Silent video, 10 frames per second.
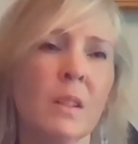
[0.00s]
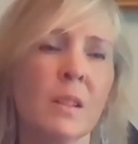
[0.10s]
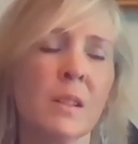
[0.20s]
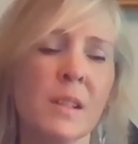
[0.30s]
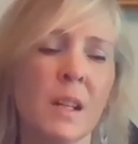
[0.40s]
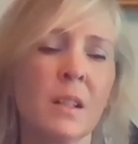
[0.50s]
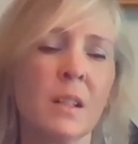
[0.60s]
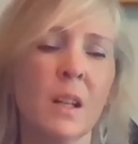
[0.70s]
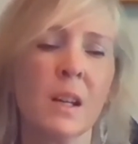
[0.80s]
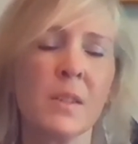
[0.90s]
inside the
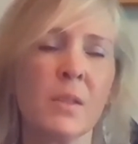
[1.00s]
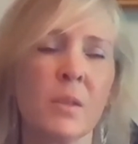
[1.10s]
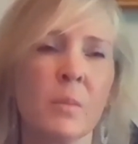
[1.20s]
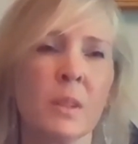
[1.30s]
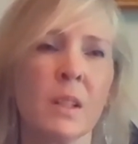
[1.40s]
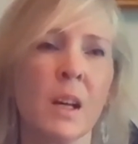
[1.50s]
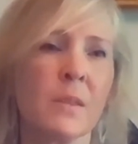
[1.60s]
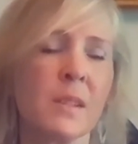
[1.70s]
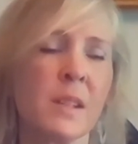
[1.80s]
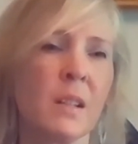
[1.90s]
classroom and
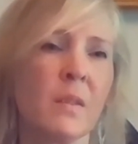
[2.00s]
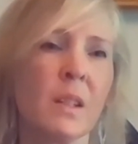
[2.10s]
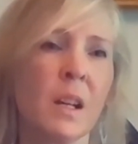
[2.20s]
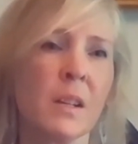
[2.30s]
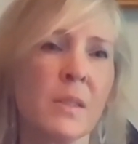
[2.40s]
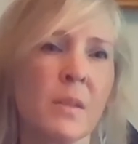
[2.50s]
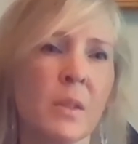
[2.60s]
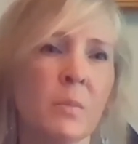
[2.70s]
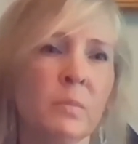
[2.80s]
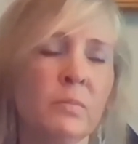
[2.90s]
outside of the
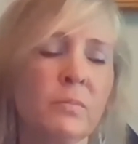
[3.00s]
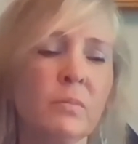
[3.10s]
classroom,